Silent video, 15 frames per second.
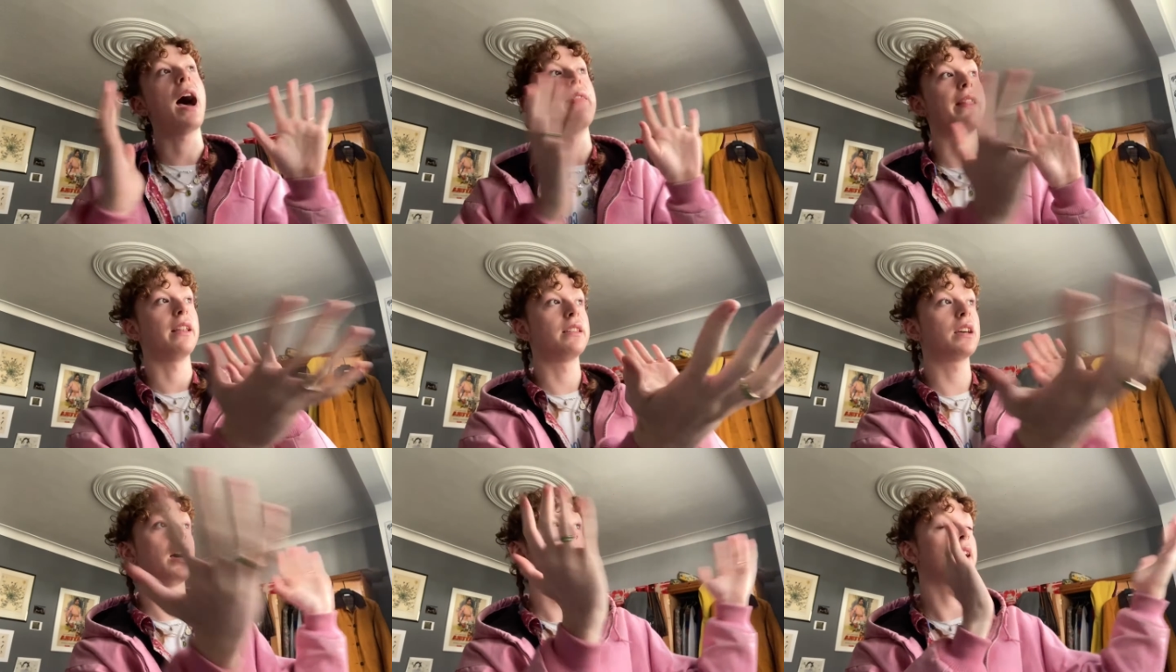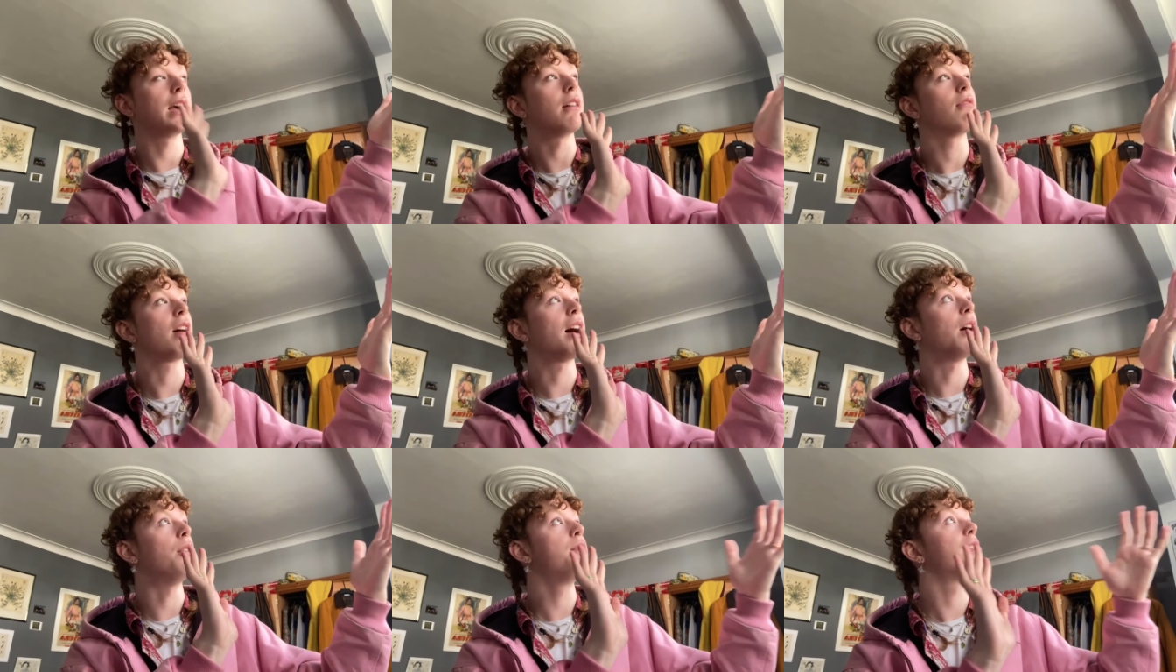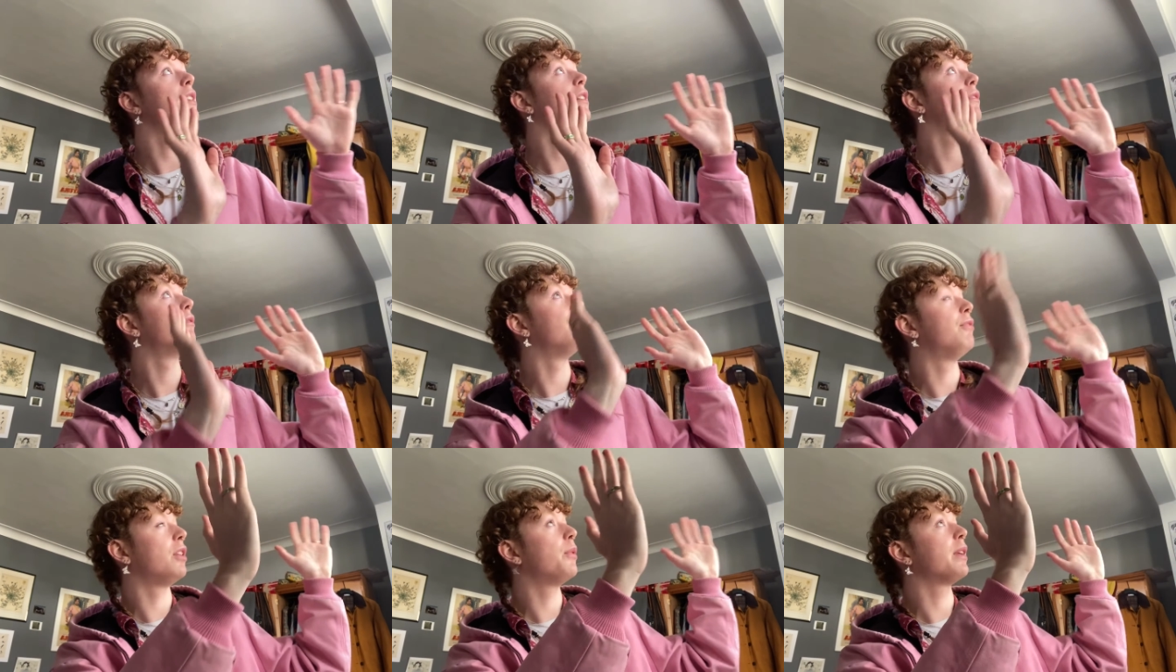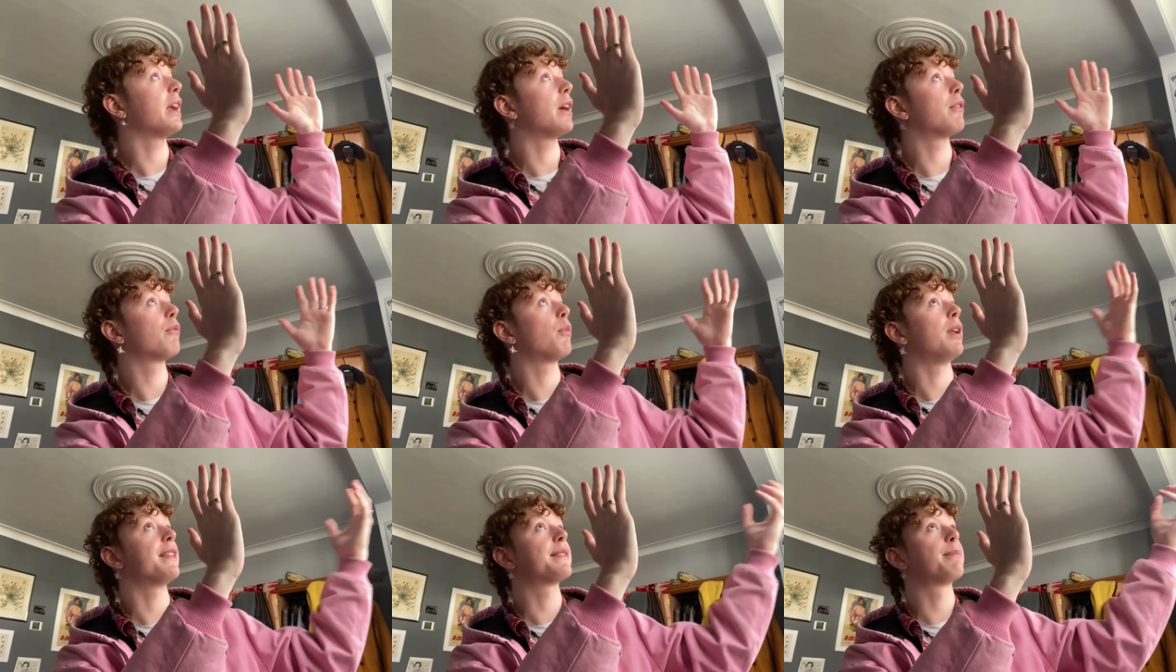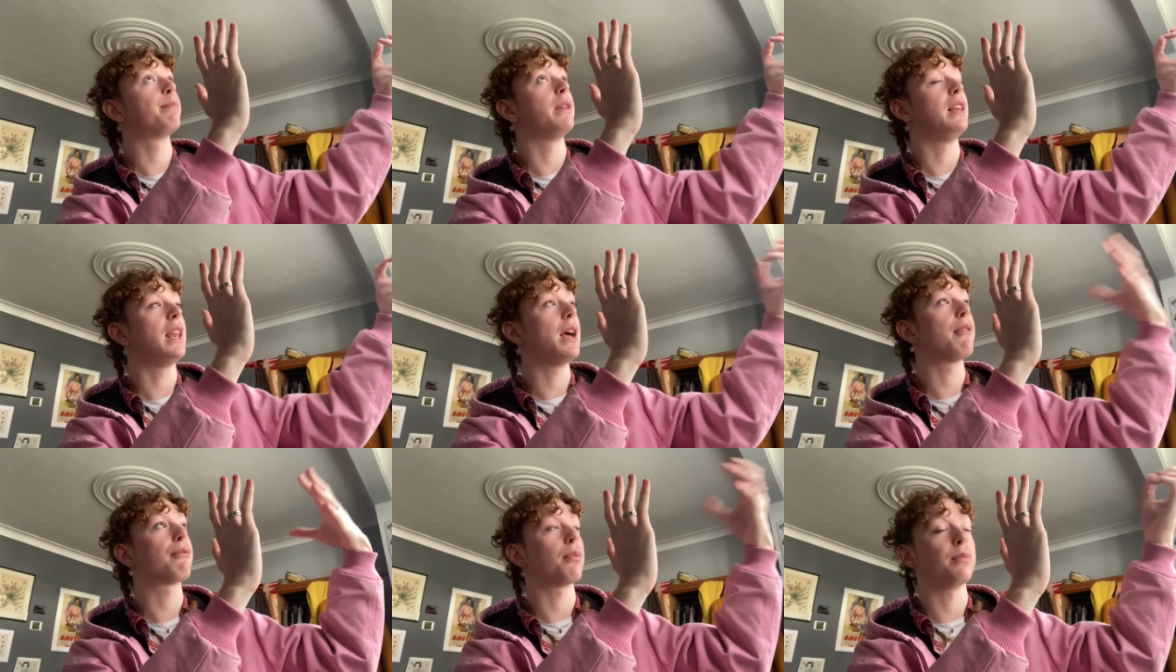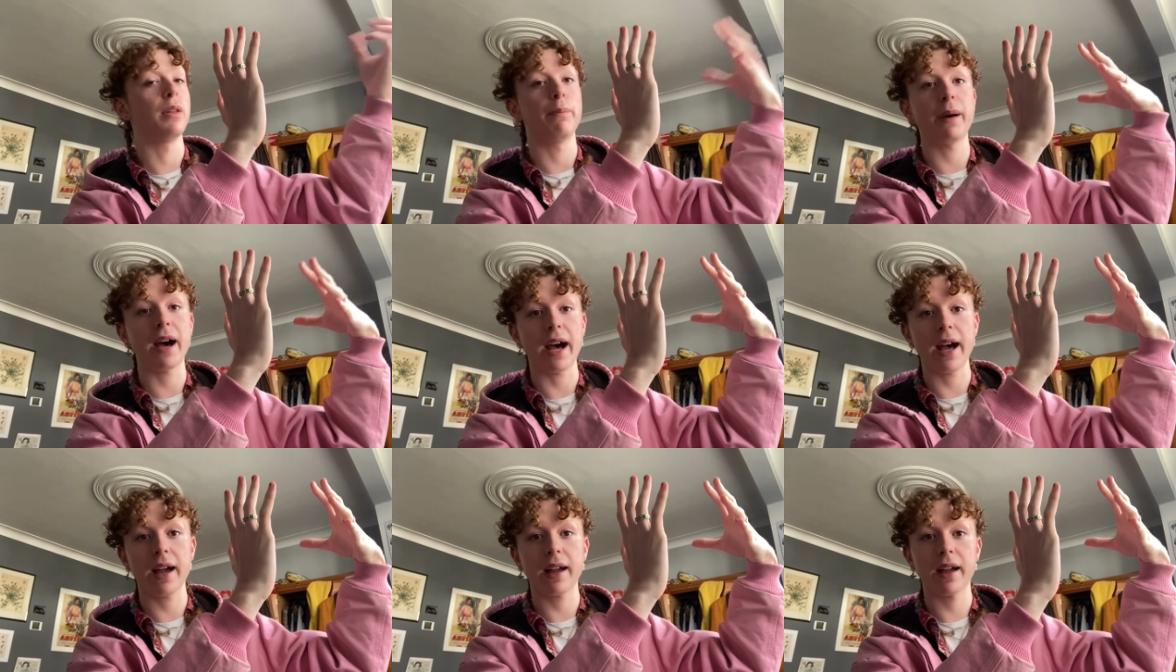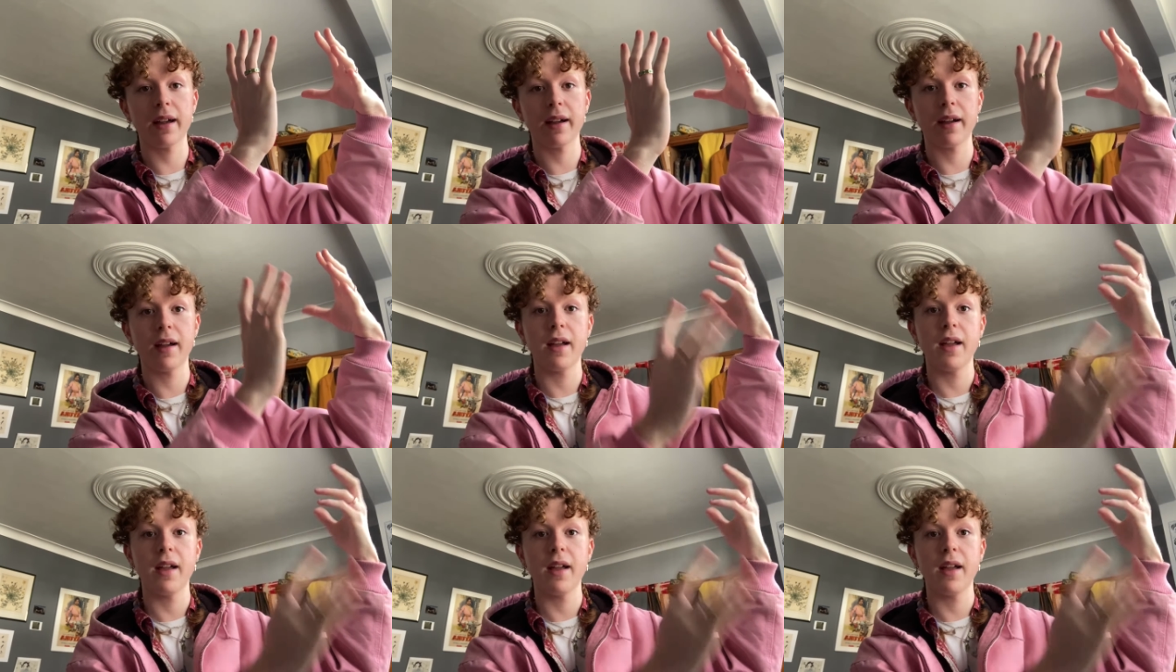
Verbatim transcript: and then turning it around and viewing it when it's lit from the back.